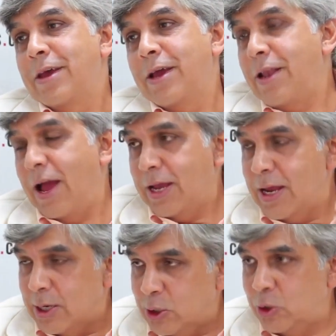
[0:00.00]
And I
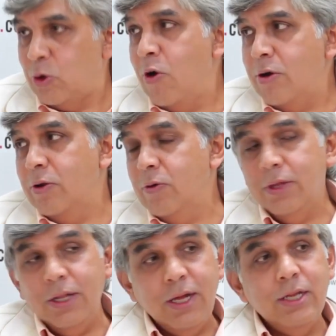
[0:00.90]
can assure you
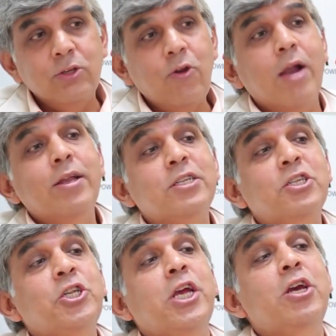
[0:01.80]
that there is not a
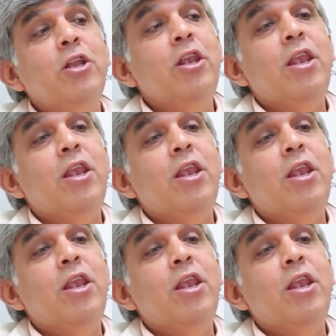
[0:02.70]
single